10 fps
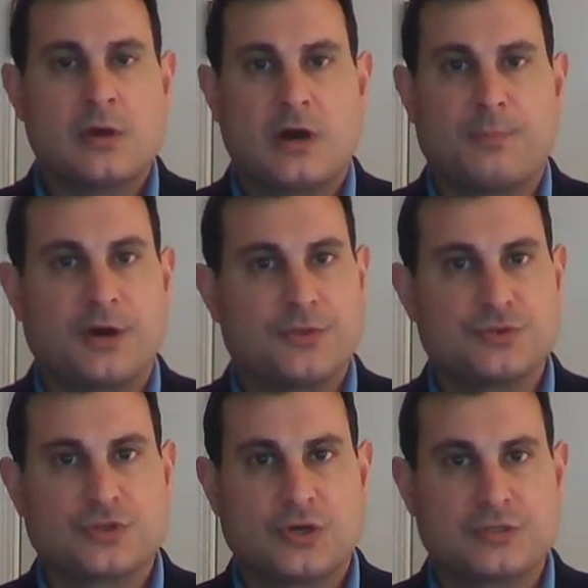Among
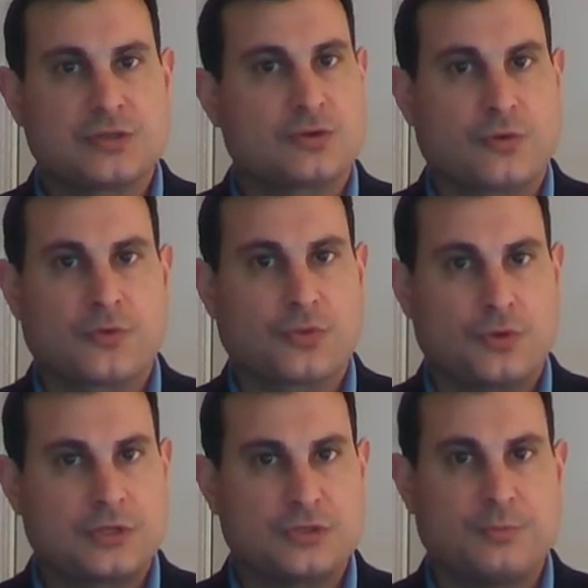those goods, there are over
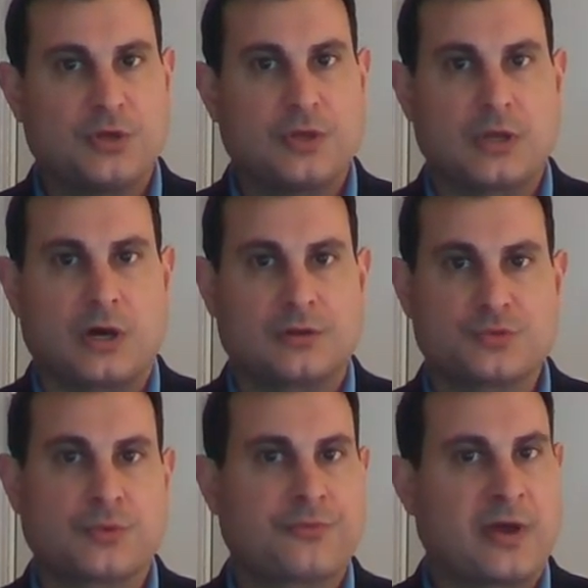$32 billion worth
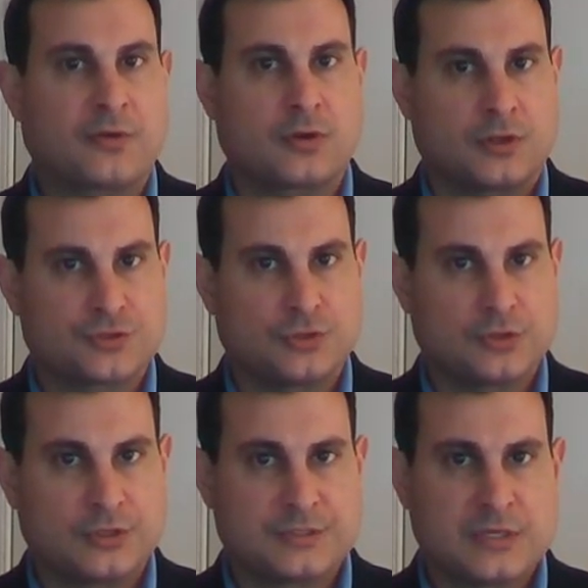of agricultural
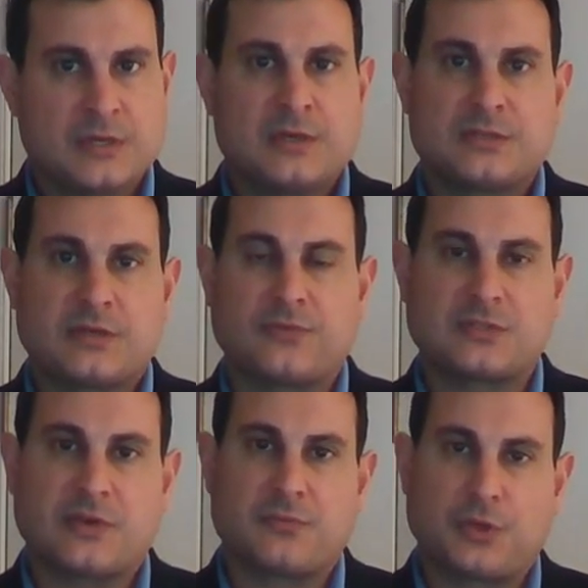goods,
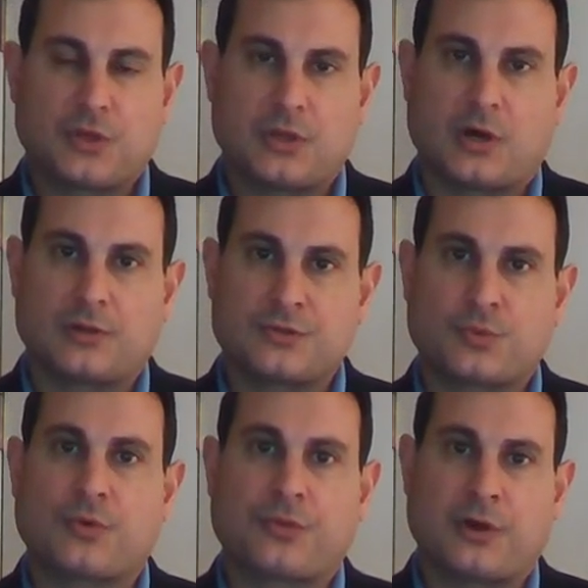$77 billion
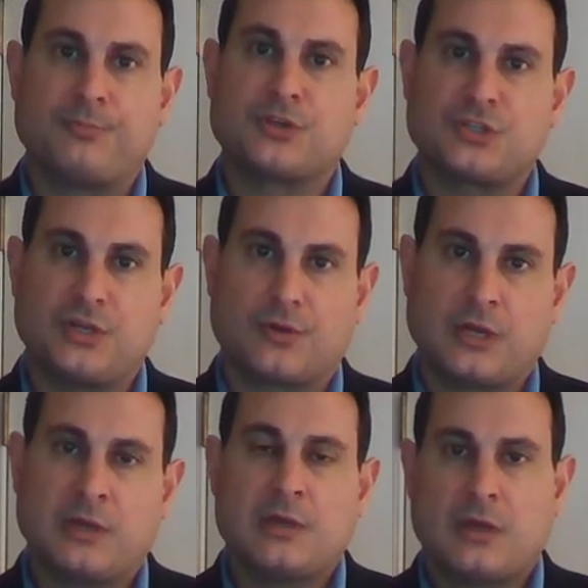worth of
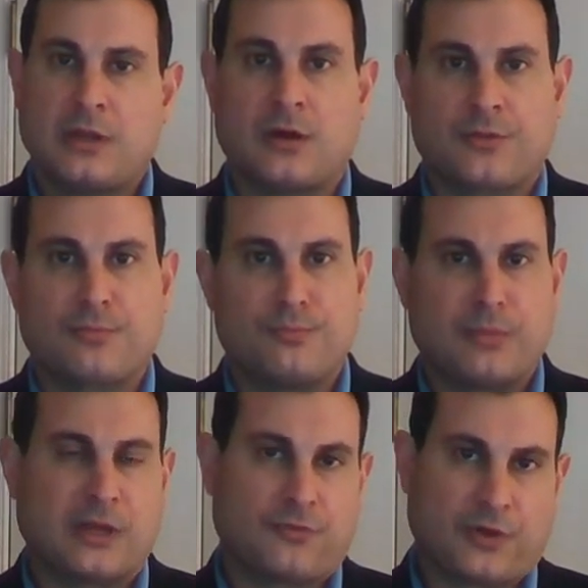machinery, and other
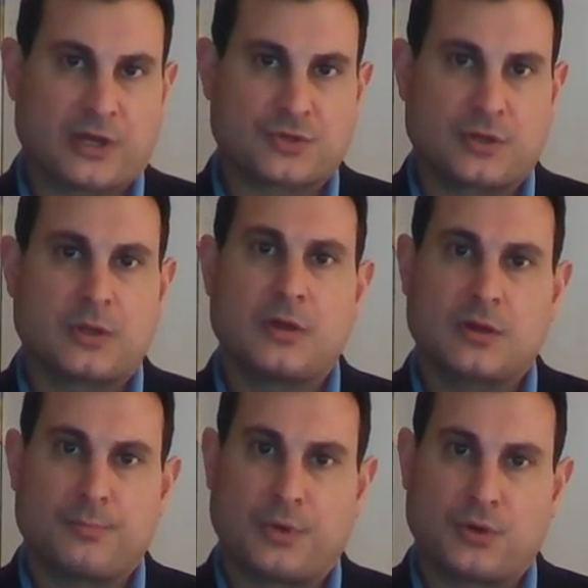manufacturing
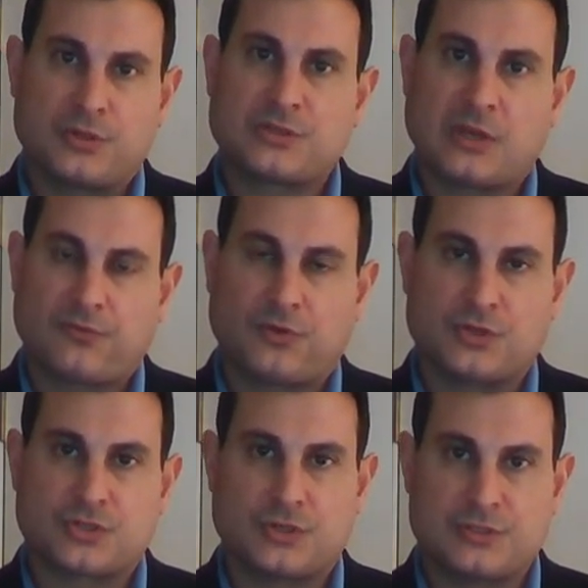components and
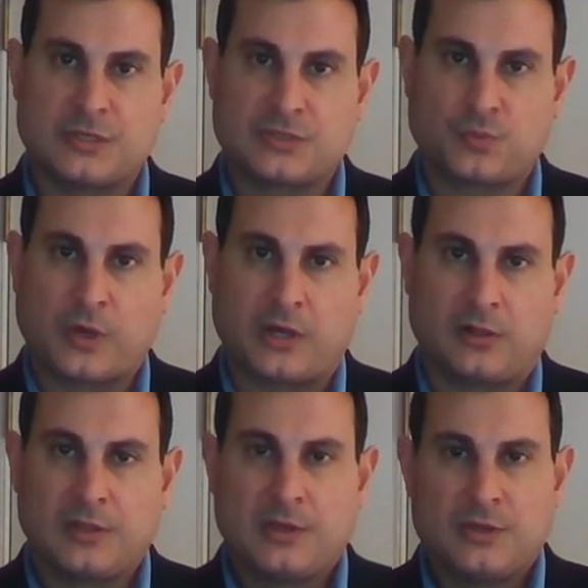finished goods as
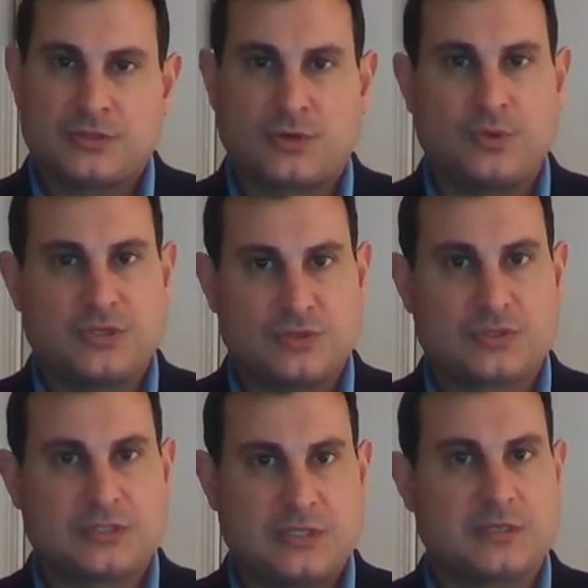well. So we do
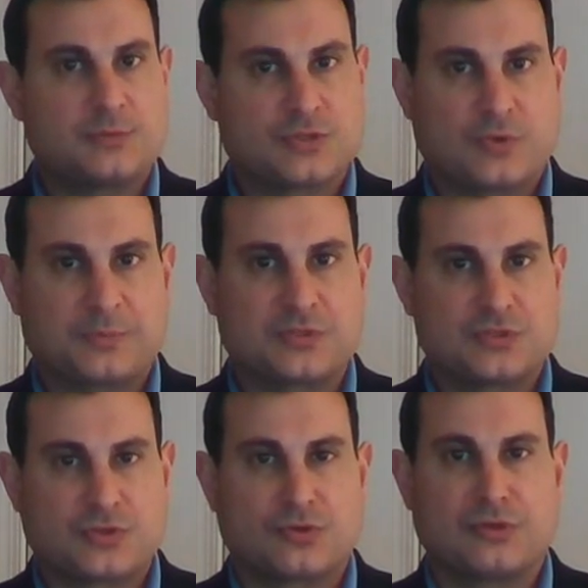see some disruption
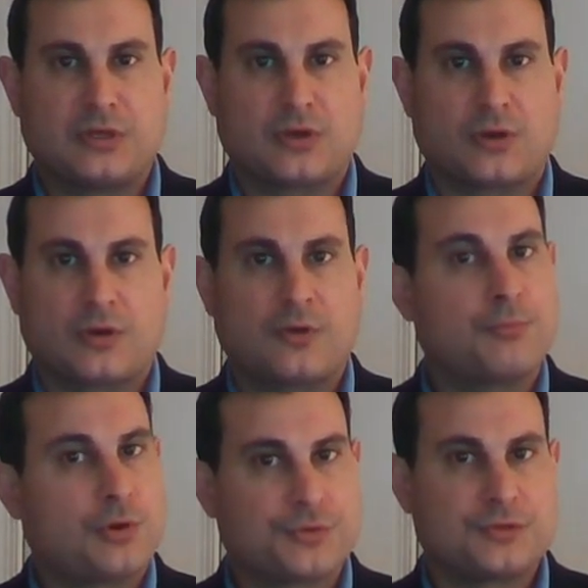certainly occurring
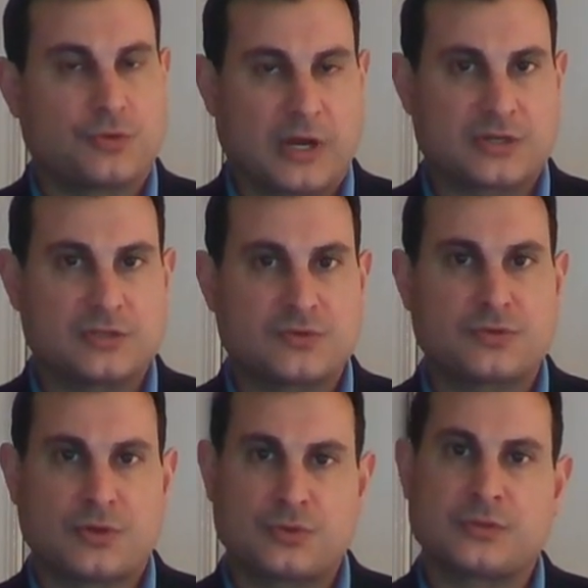both directions
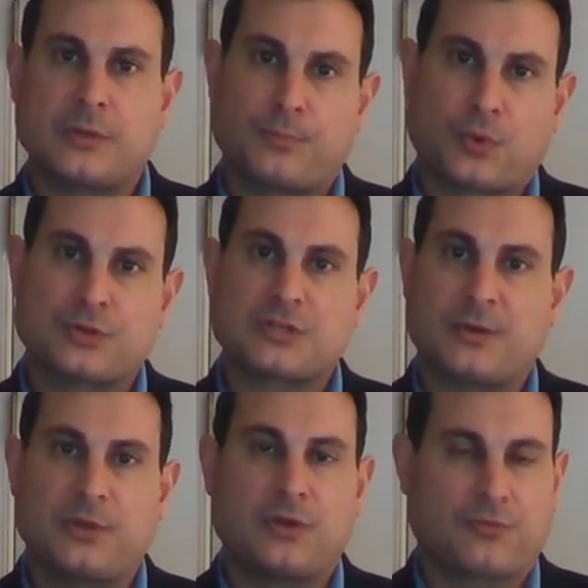with those imports
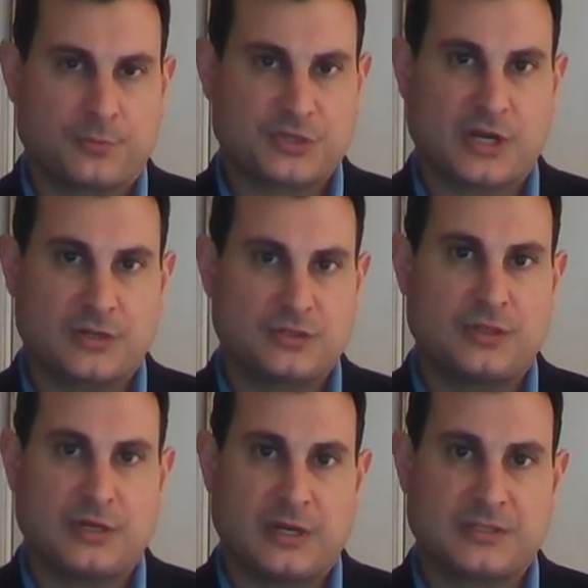coming from China to the
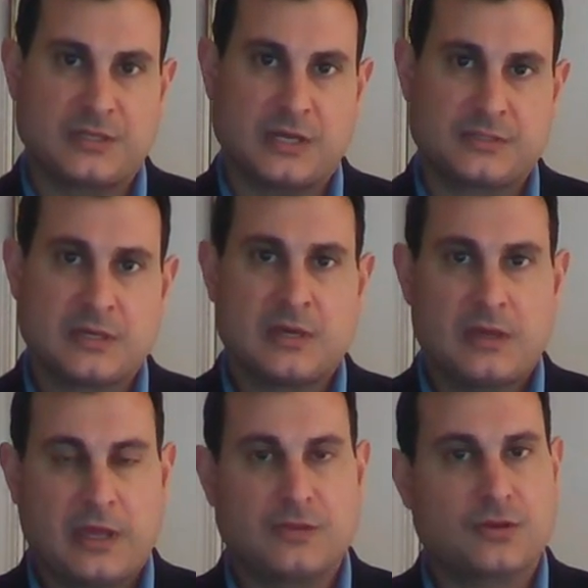United States
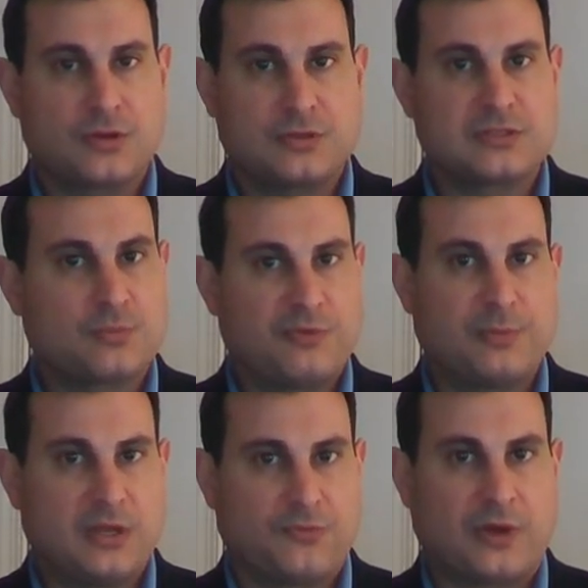and the goods that we've
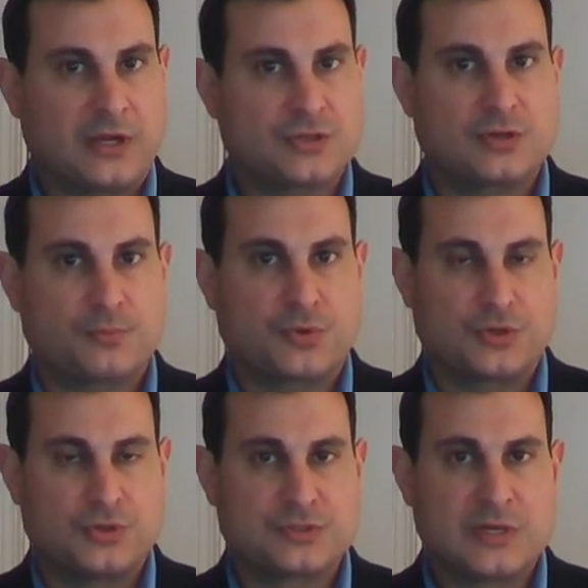manufactured and
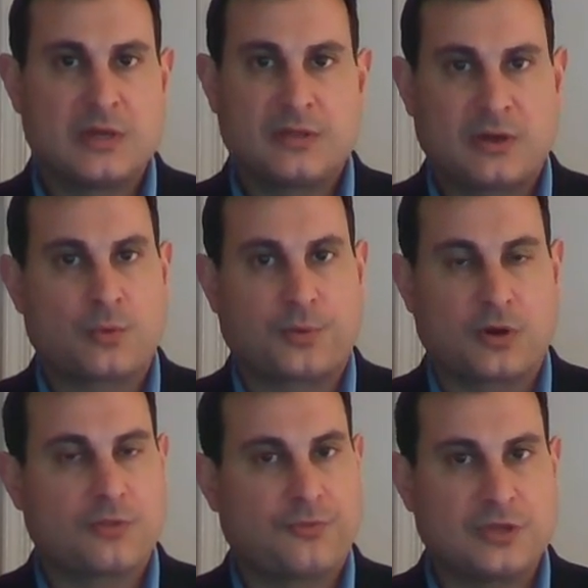produced that were part
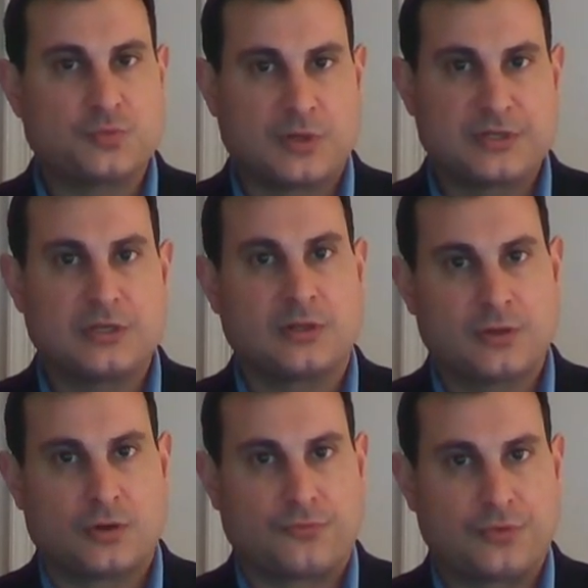of the phase one deal, and
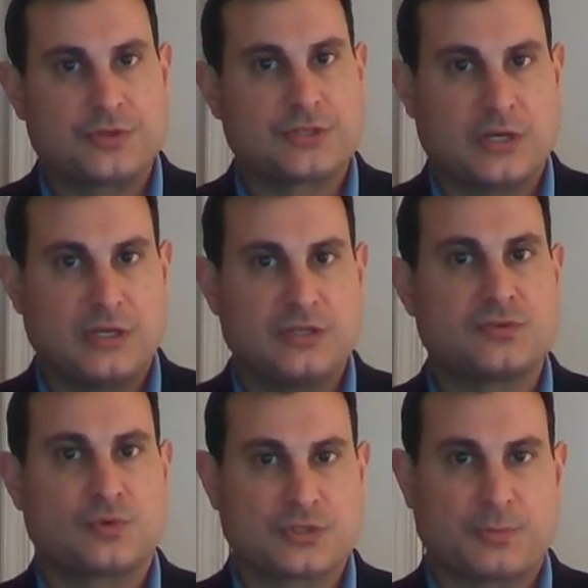hopefully the
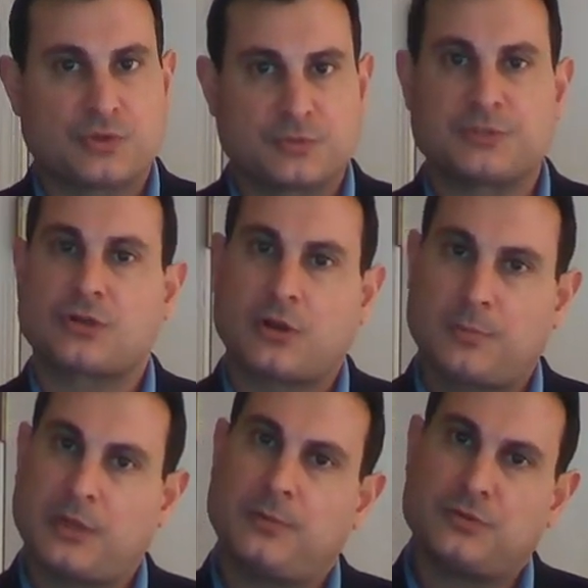Chinese were supposed to be
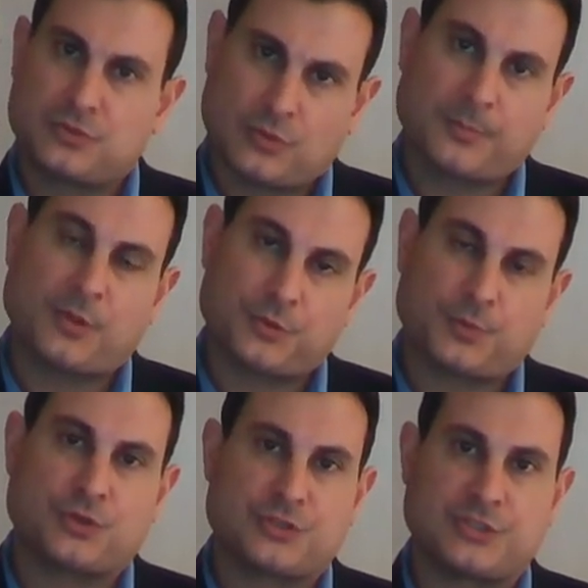starting some of those
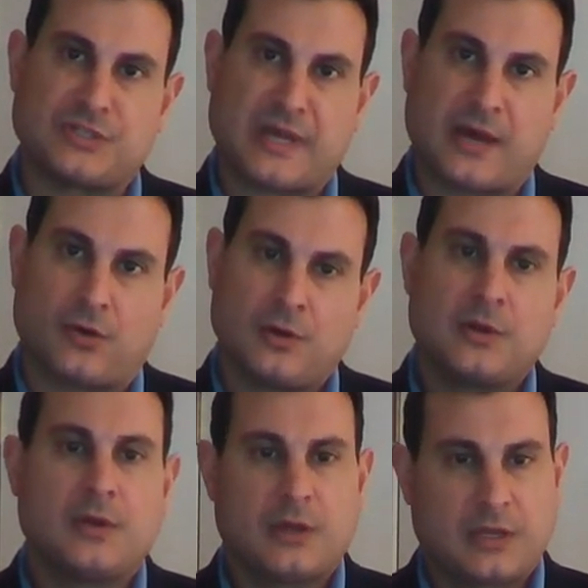purchases now.
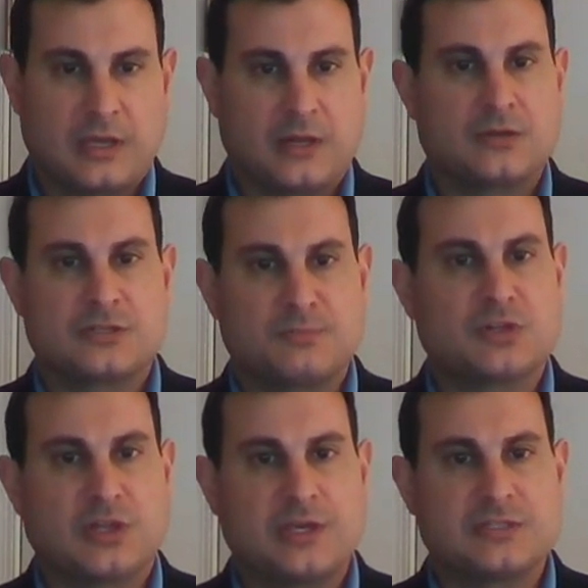Again, some
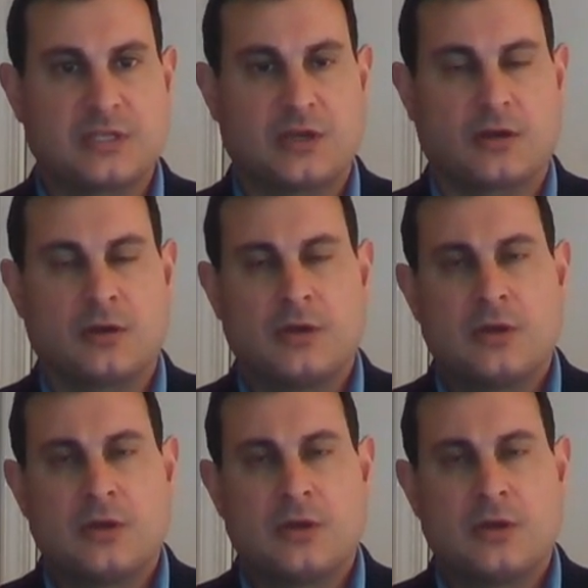delays there.